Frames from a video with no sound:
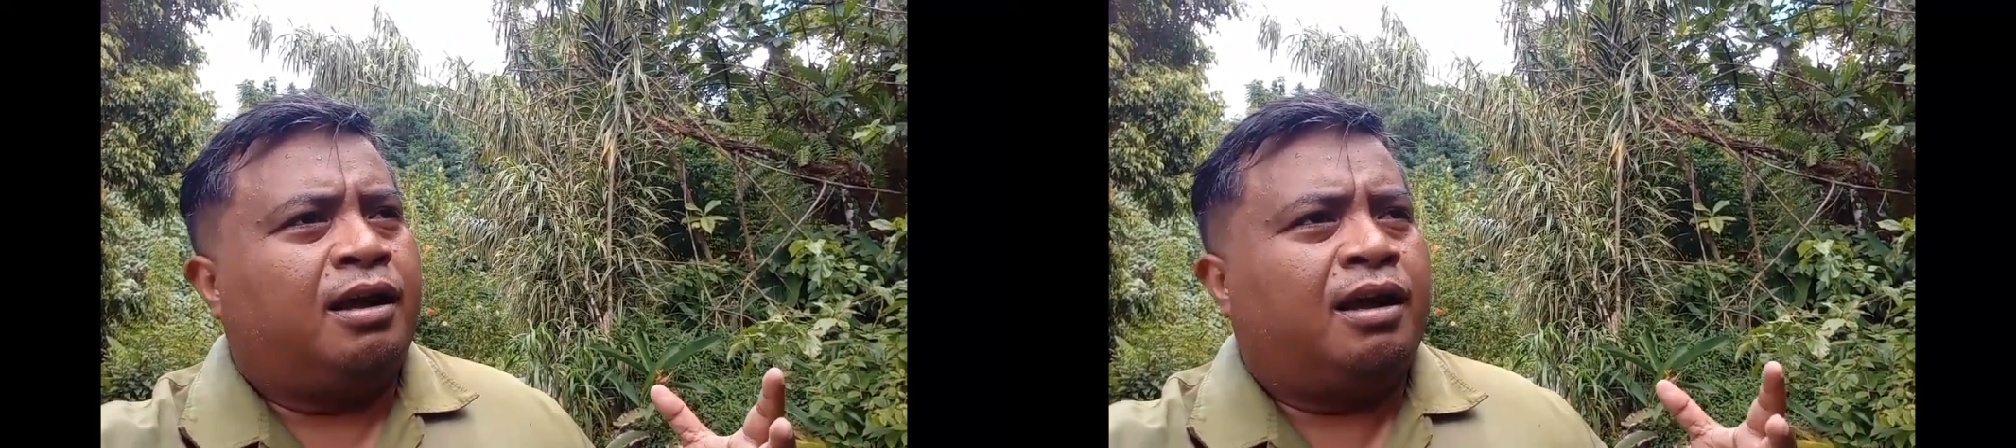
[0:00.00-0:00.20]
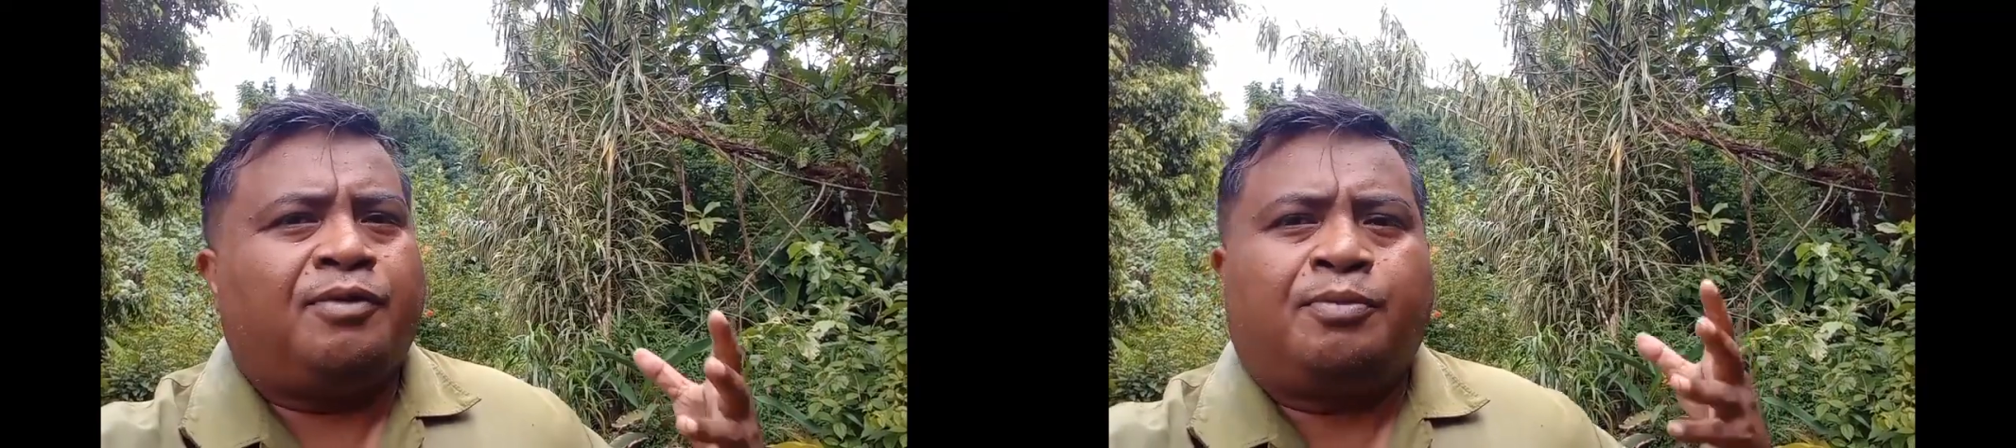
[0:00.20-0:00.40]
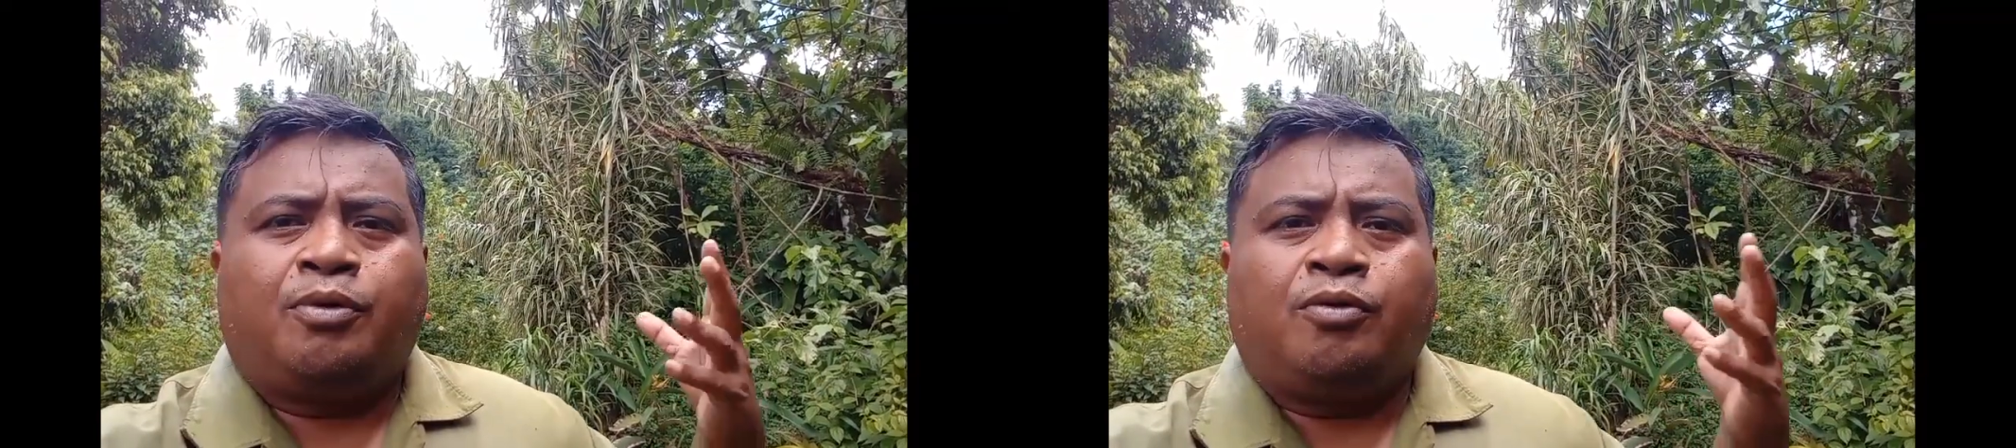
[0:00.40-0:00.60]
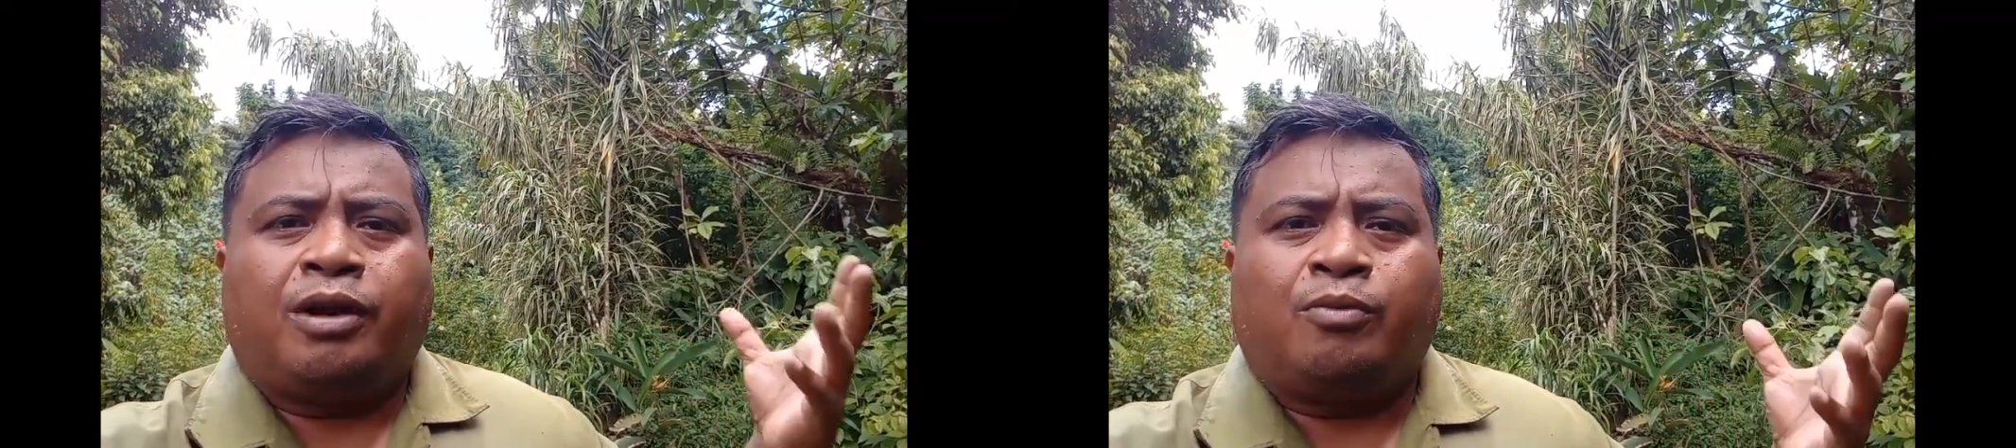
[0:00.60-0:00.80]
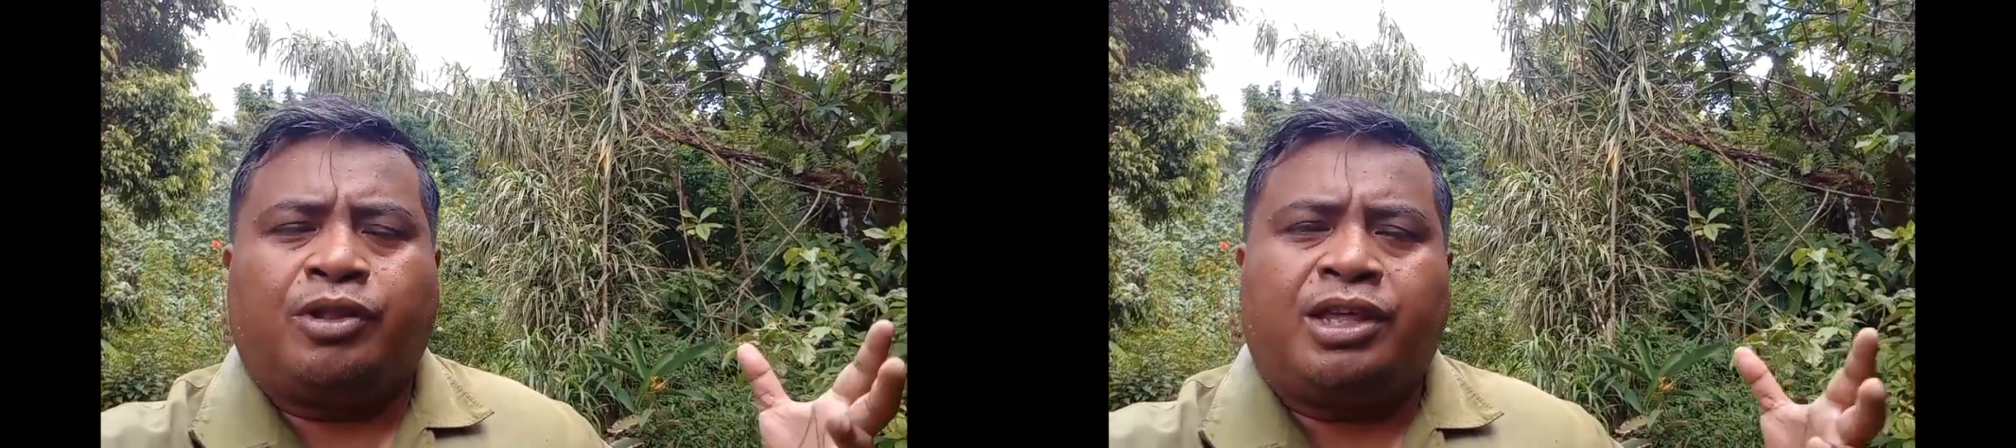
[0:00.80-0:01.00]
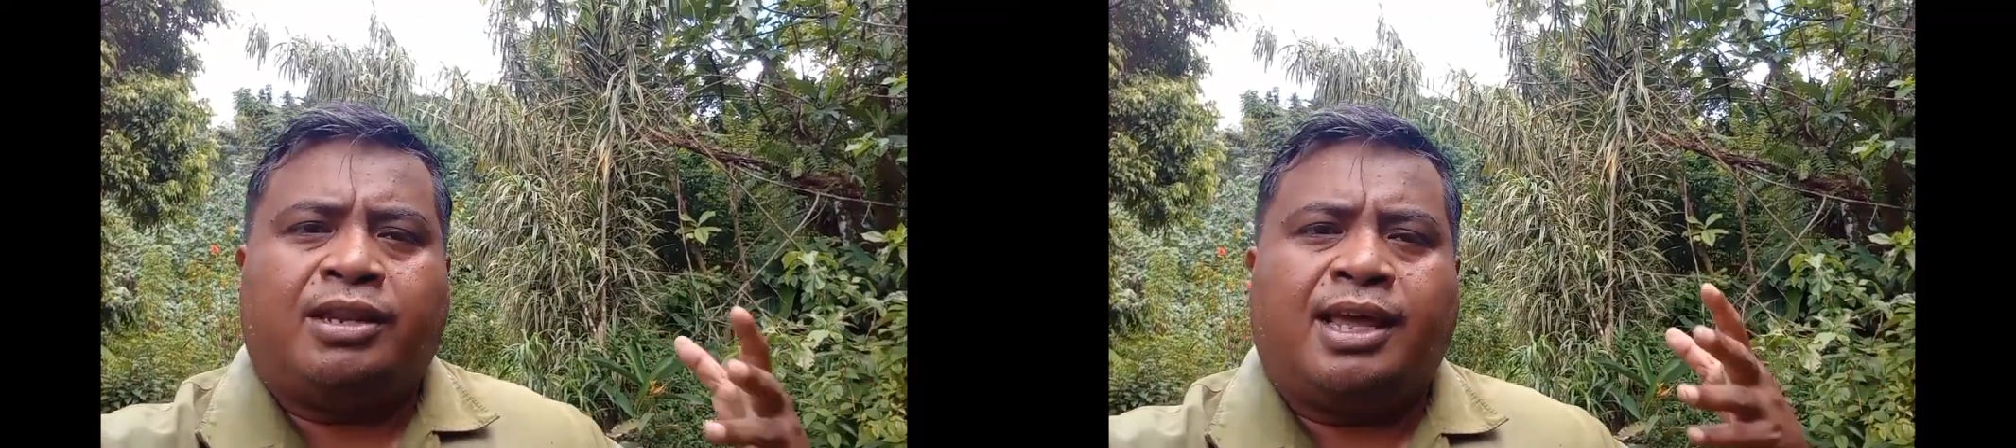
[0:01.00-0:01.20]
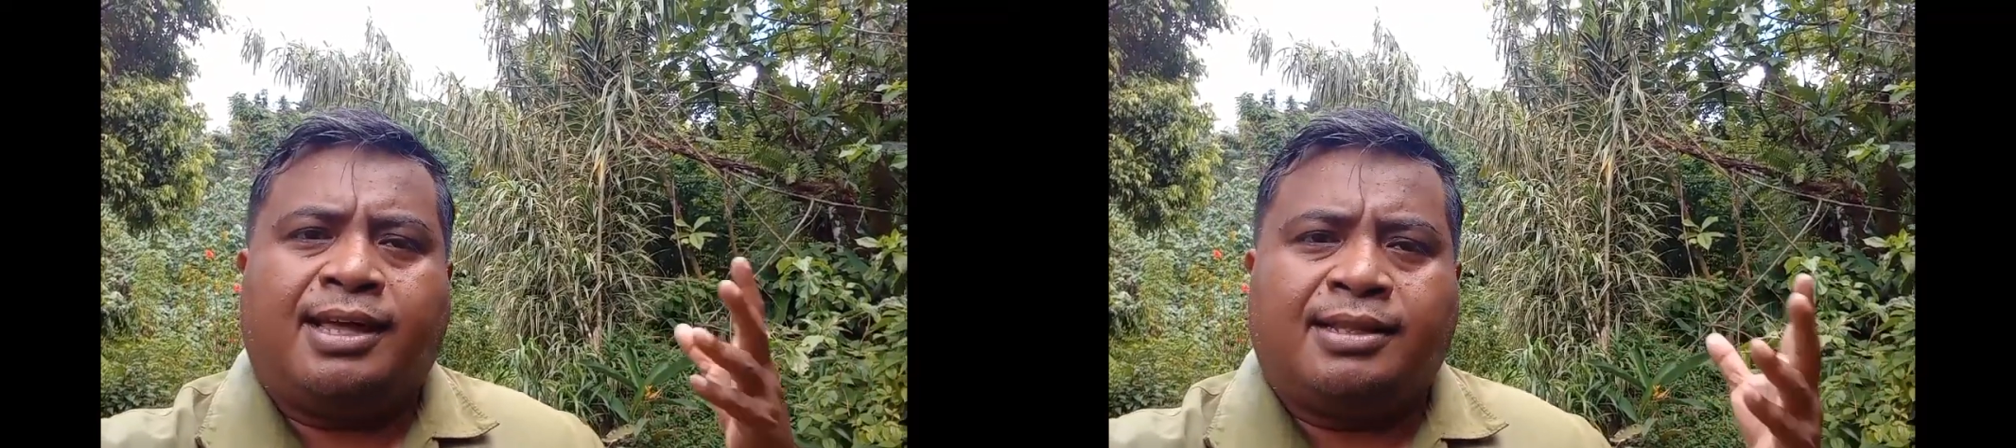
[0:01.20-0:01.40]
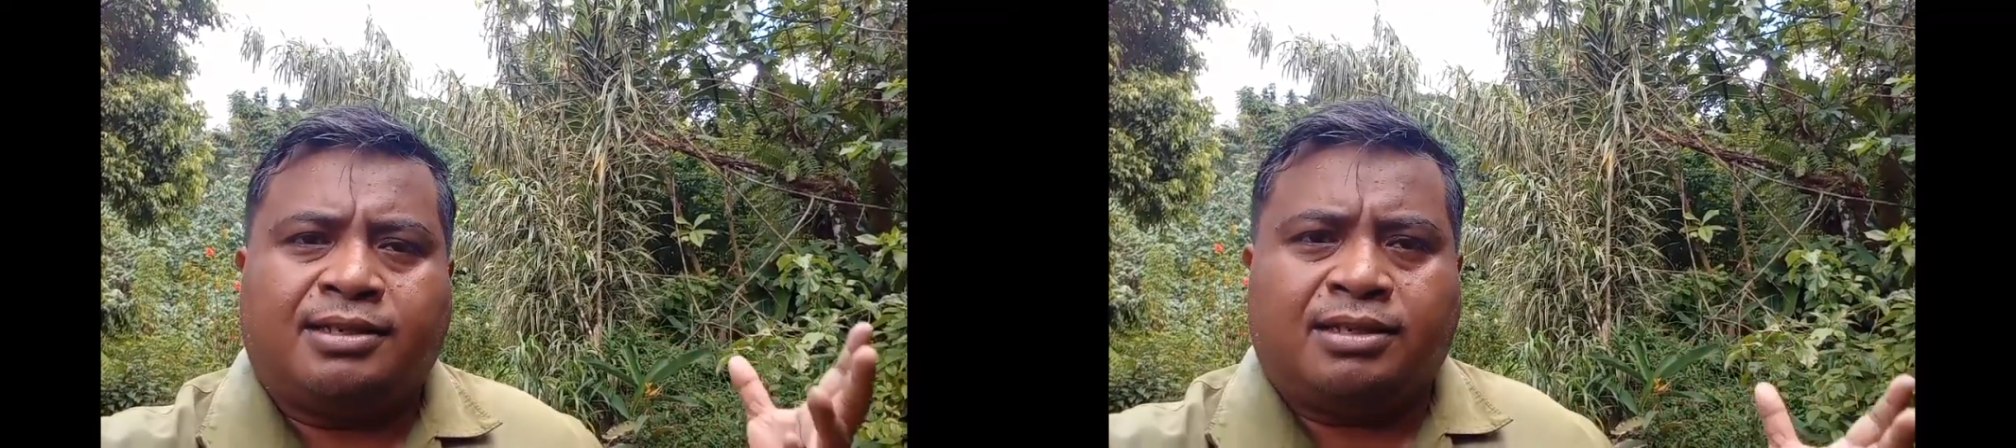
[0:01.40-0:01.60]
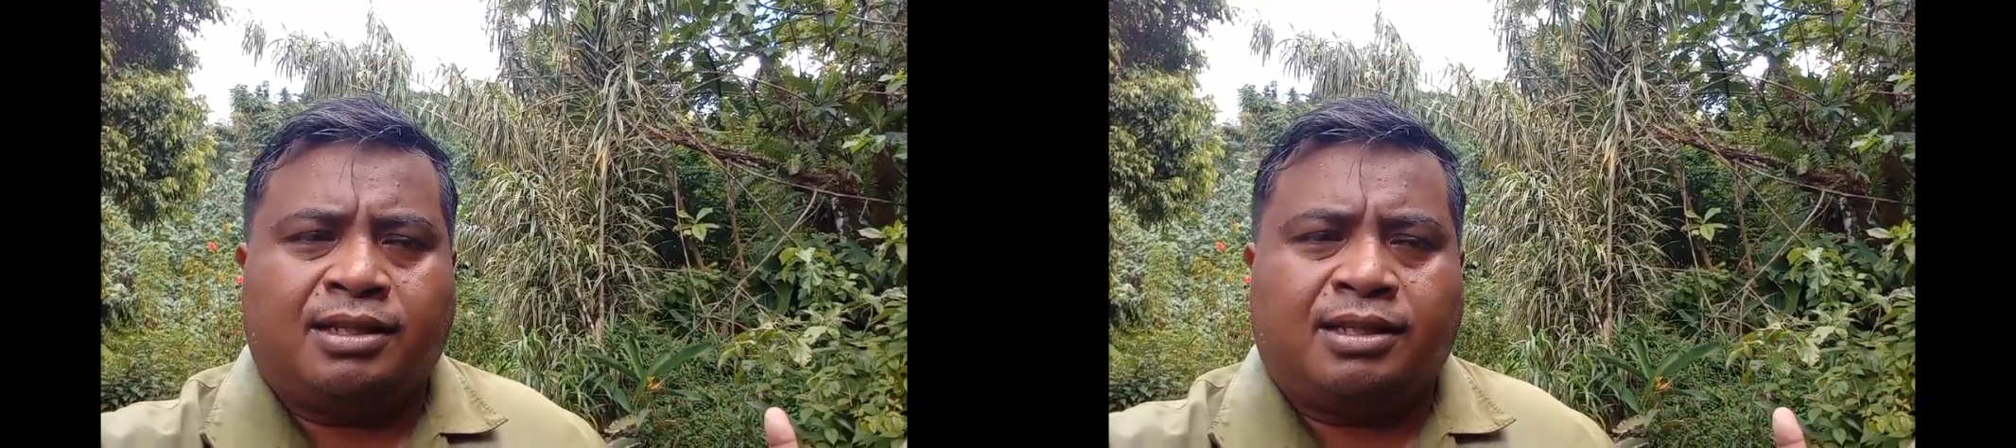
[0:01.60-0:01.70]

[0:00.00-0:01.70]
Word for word: have a program where they dance